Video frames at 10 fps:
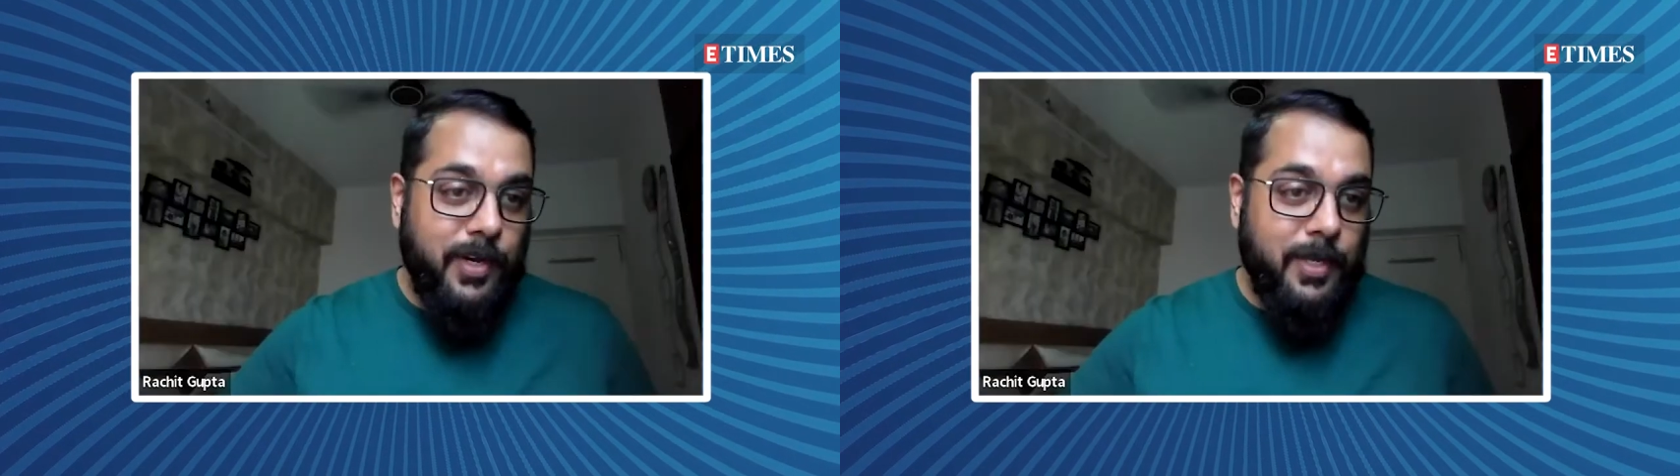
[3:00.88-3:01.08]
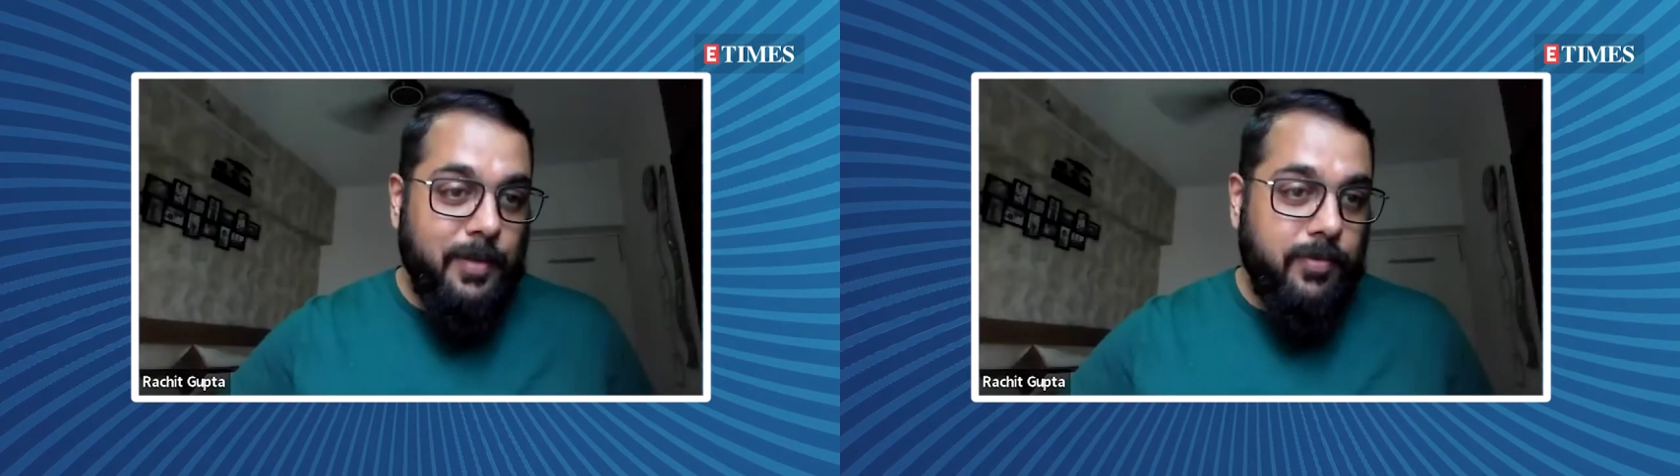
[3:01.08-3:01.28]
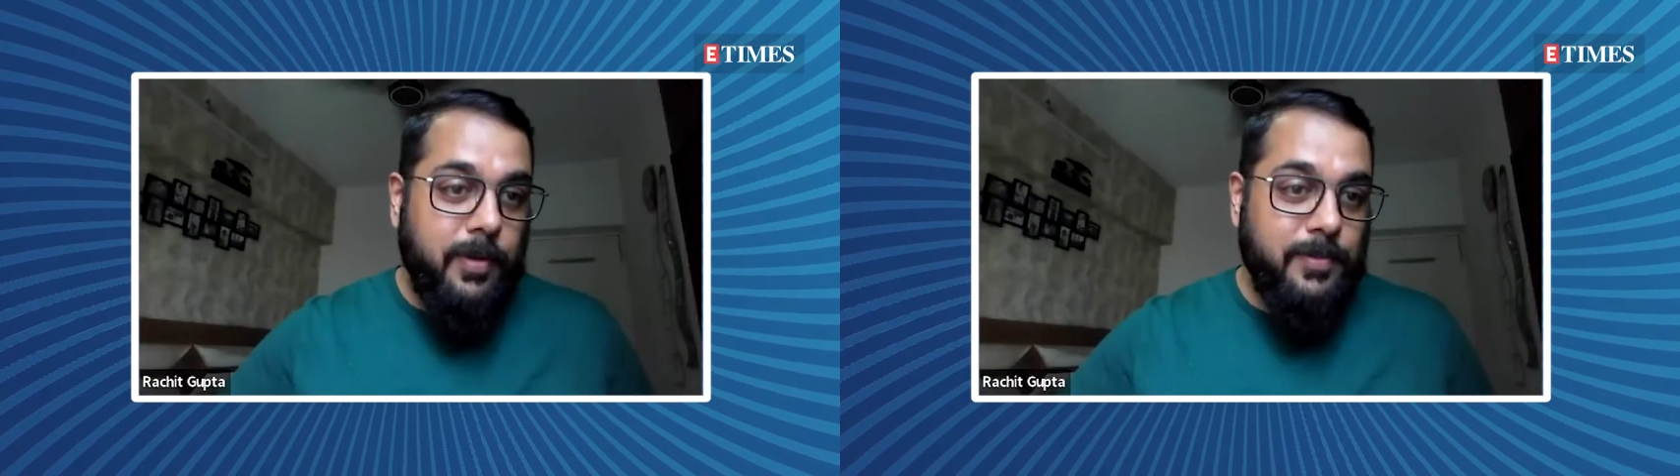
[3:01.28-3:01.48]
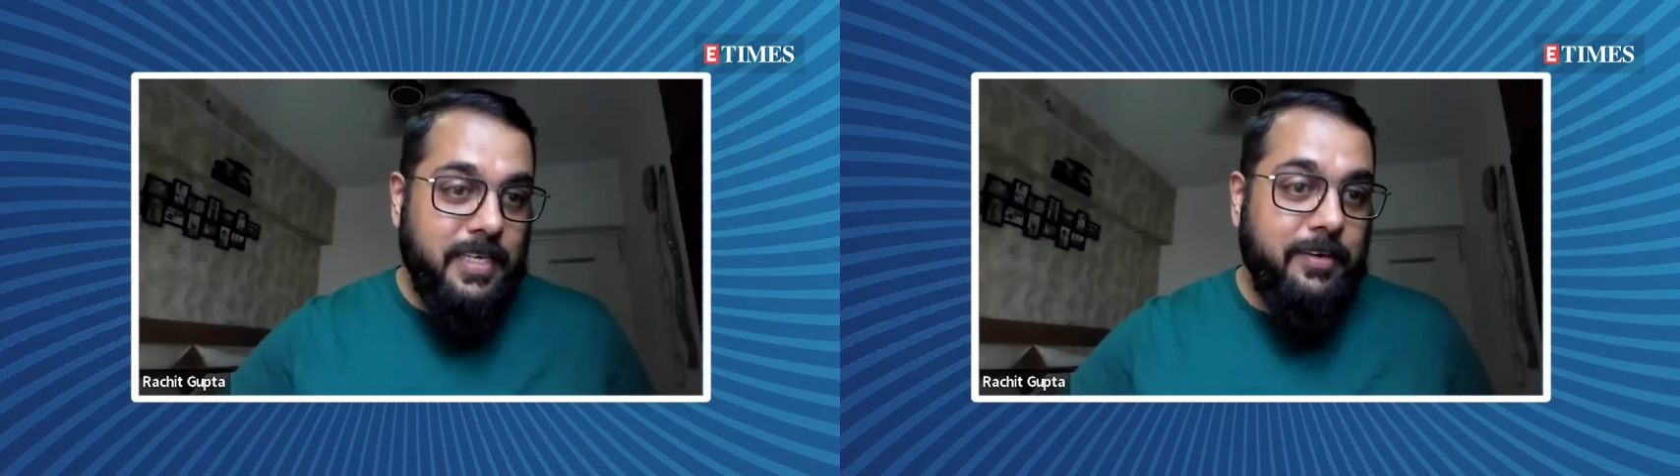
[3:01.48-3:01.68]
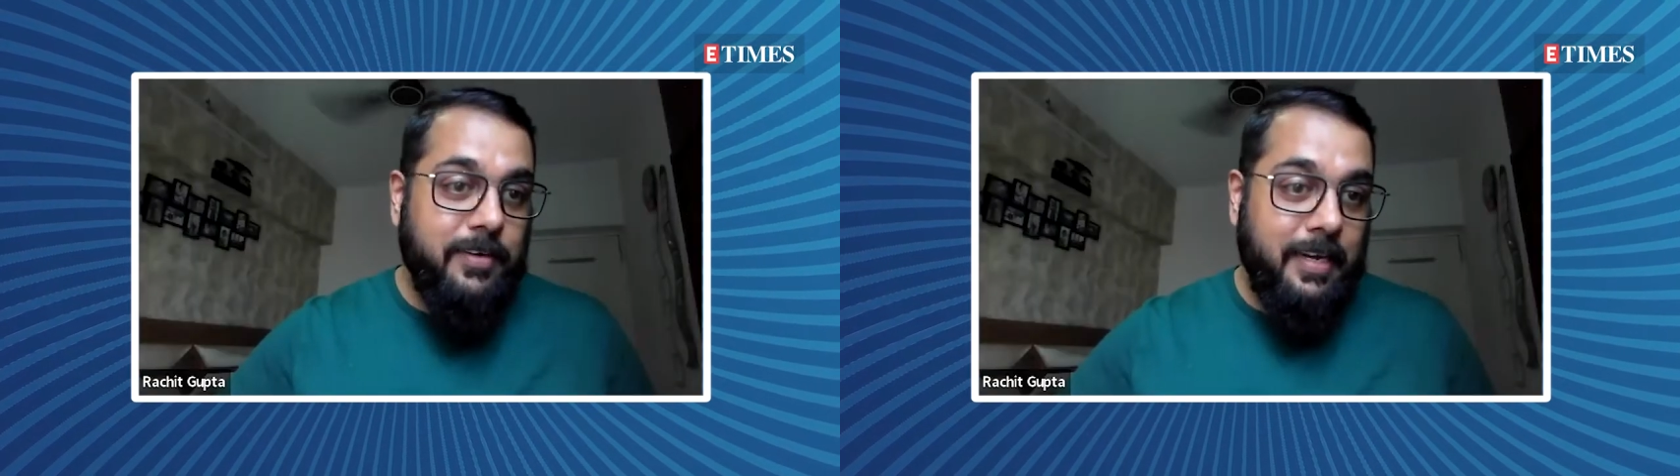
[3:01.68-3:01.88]
films
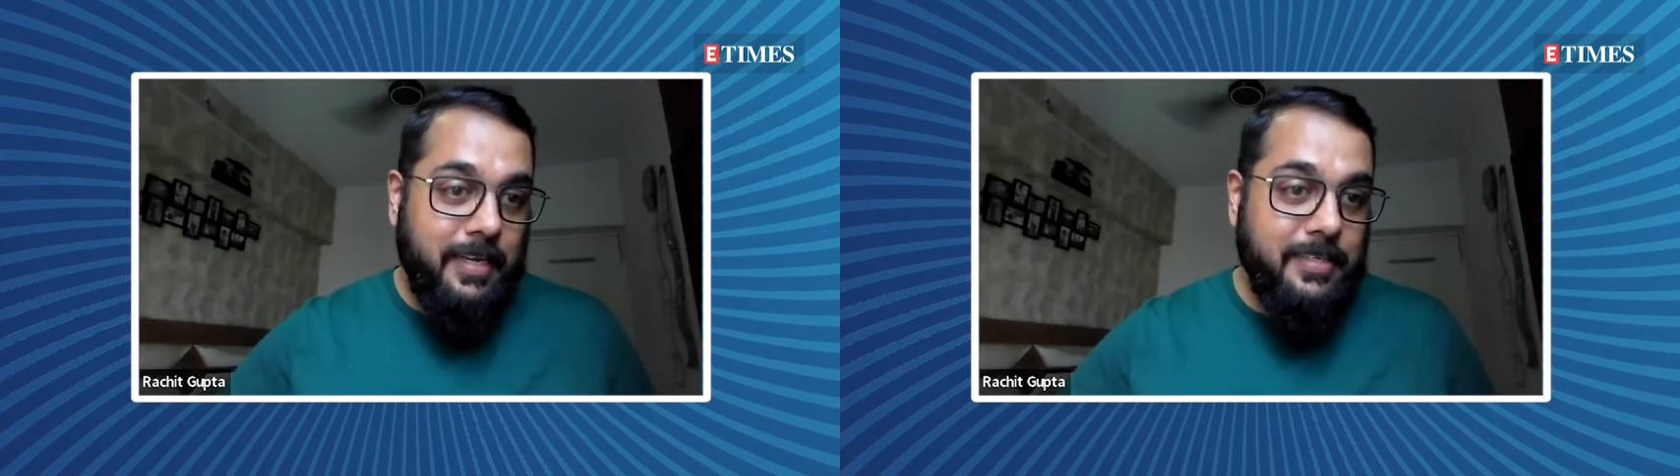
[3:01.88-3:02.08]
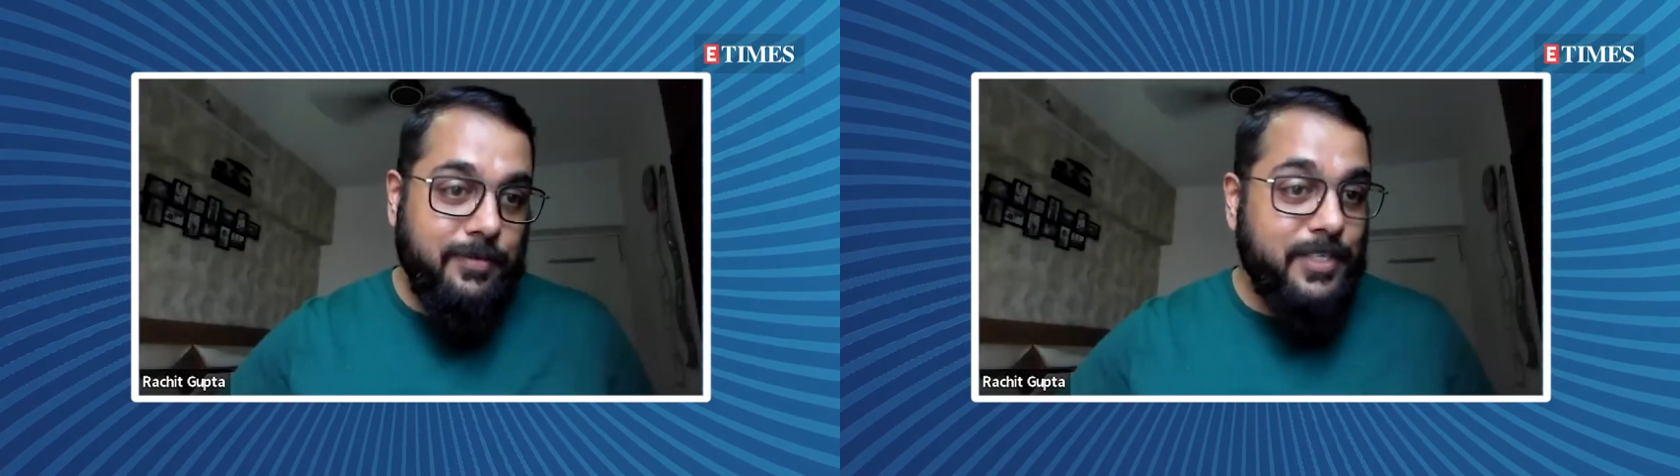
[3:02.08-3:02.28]
that released